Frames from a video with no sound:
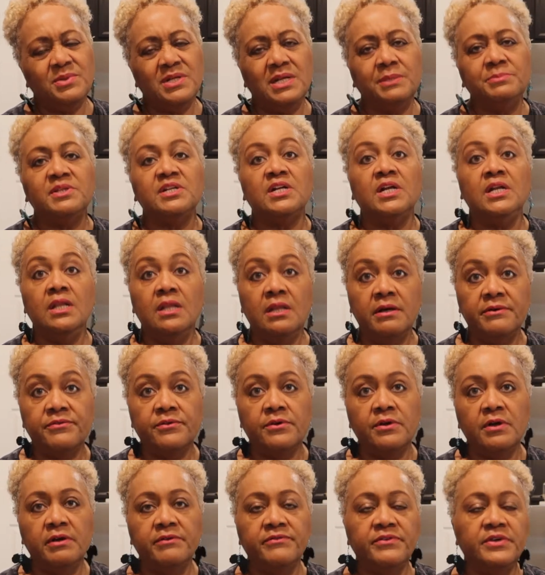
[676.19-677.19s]
but I'm not a
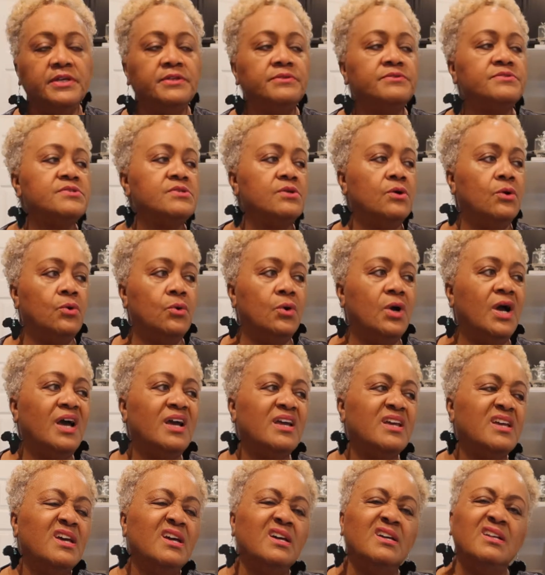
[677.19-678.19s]
lover of it, so
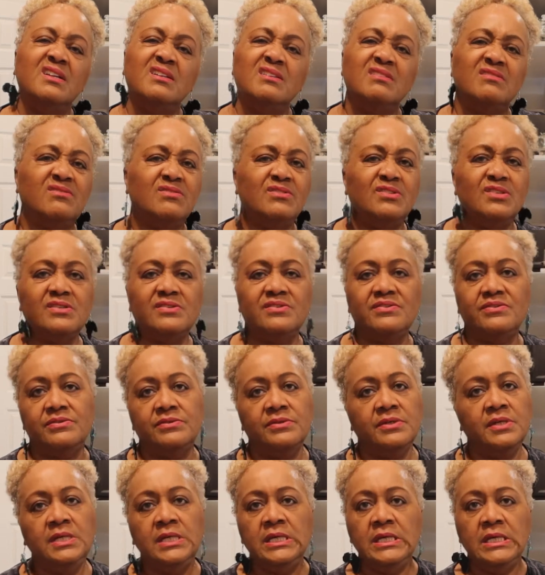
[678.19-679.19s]
I kind of just
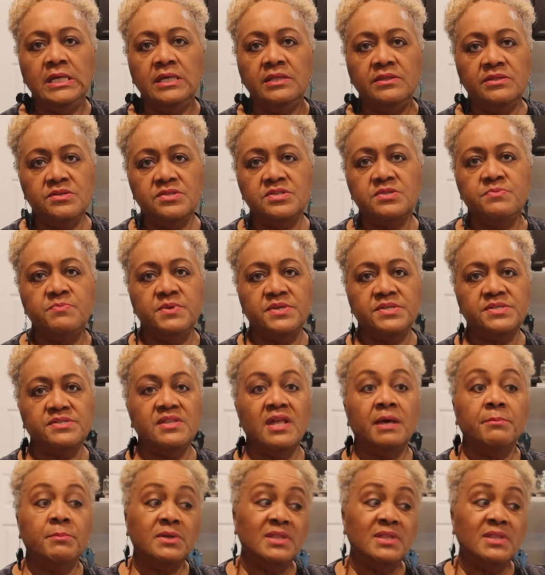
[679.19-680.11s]
dismiss that.